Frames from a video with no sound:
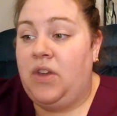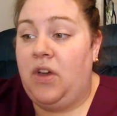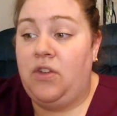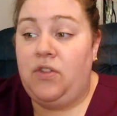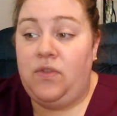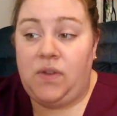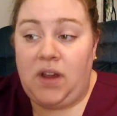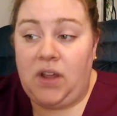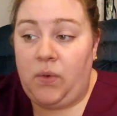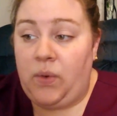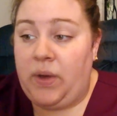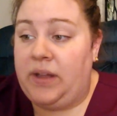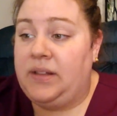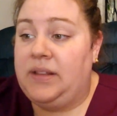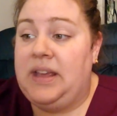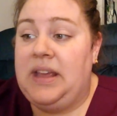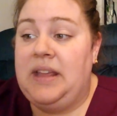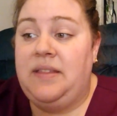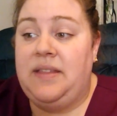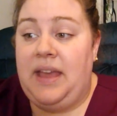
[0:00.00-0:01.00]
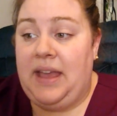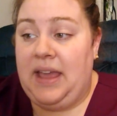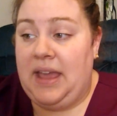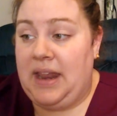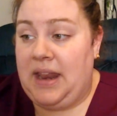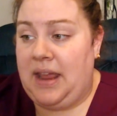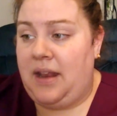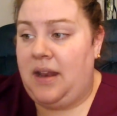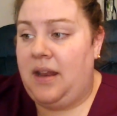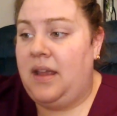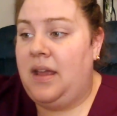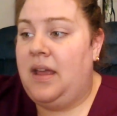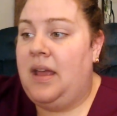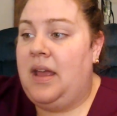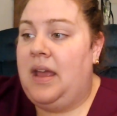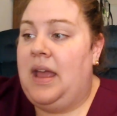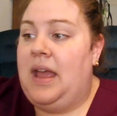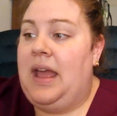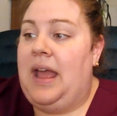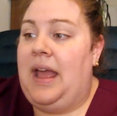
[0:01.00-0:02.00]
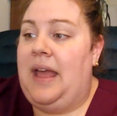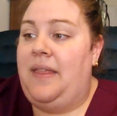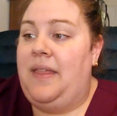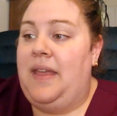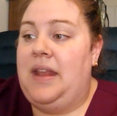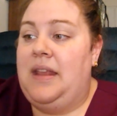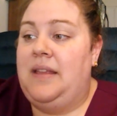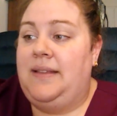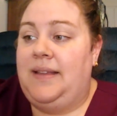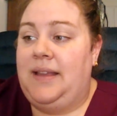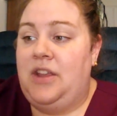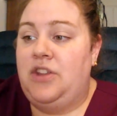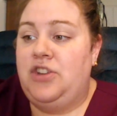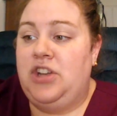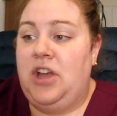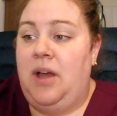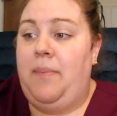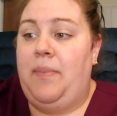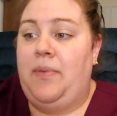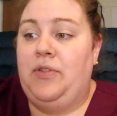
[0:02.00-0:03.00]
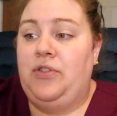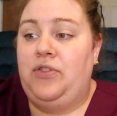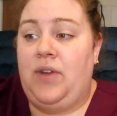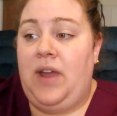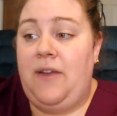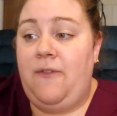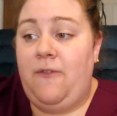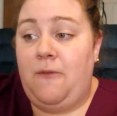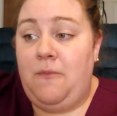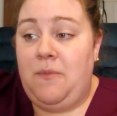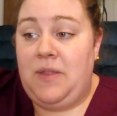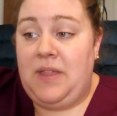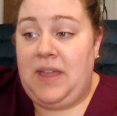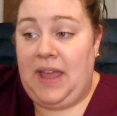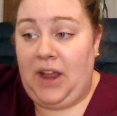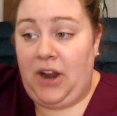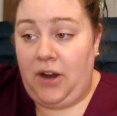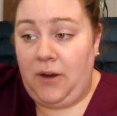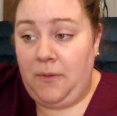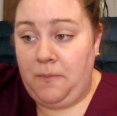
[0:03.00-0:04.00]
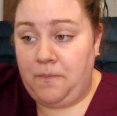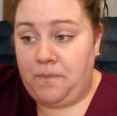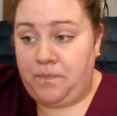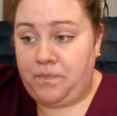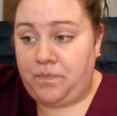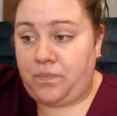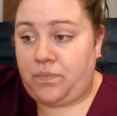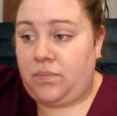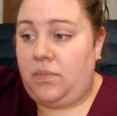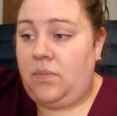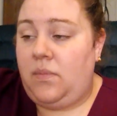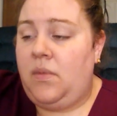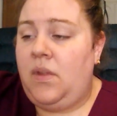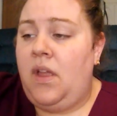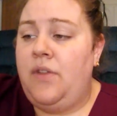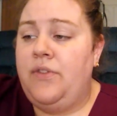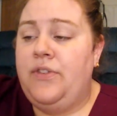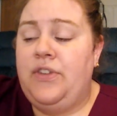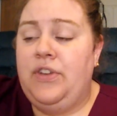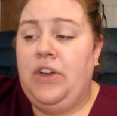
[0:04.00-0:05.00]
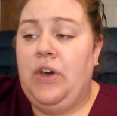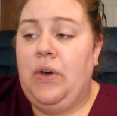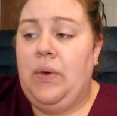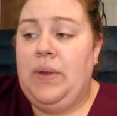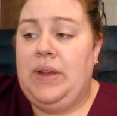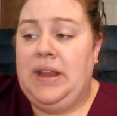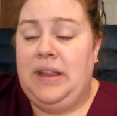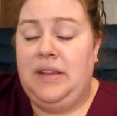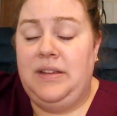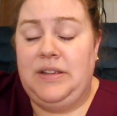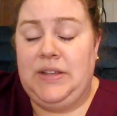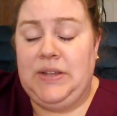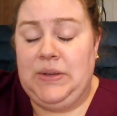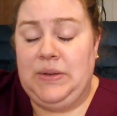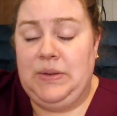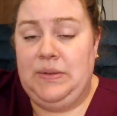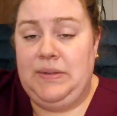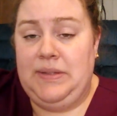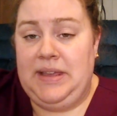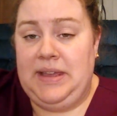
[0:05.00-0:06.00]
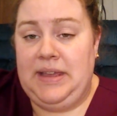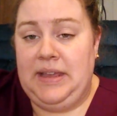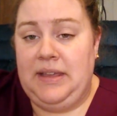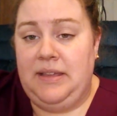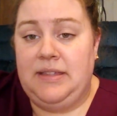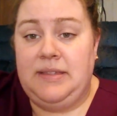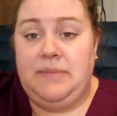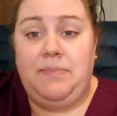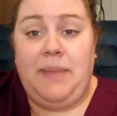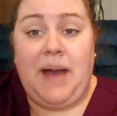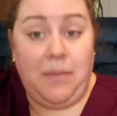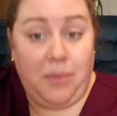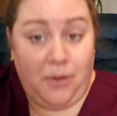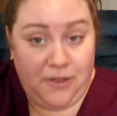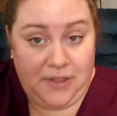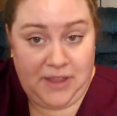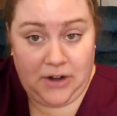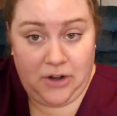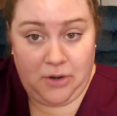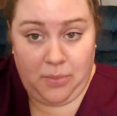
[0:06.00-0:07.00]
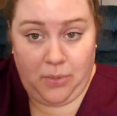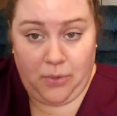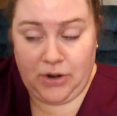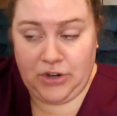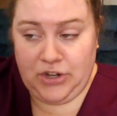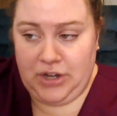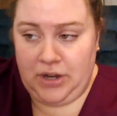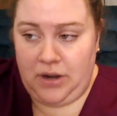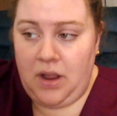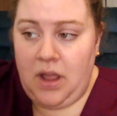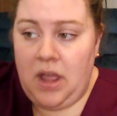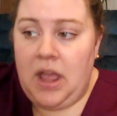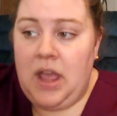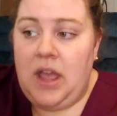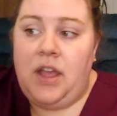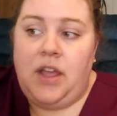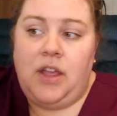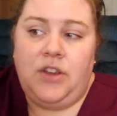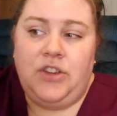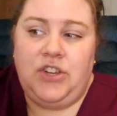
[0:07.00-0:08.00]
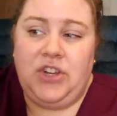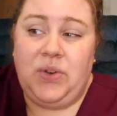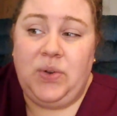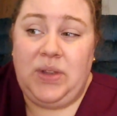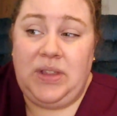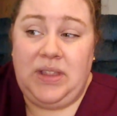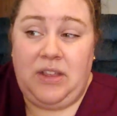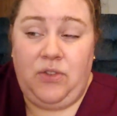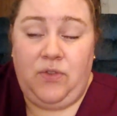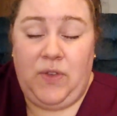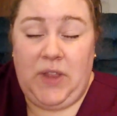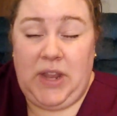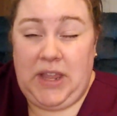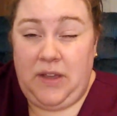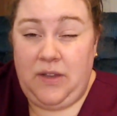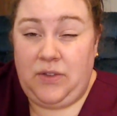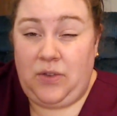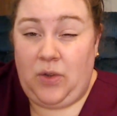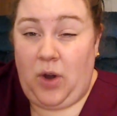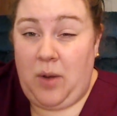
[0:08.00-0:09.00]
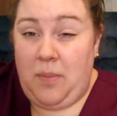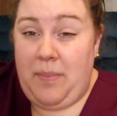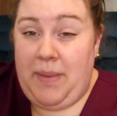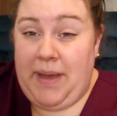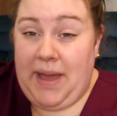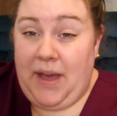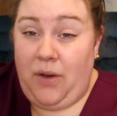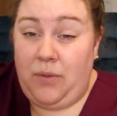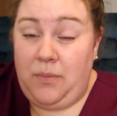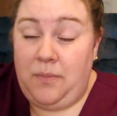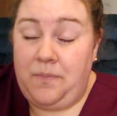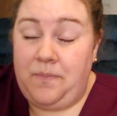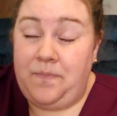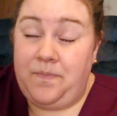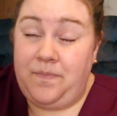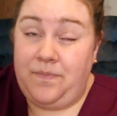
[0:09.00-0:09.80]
Goes very quickly, they get it. And then it's going to jump straight from there to going into the Bible theater portion. Generally, those videos are about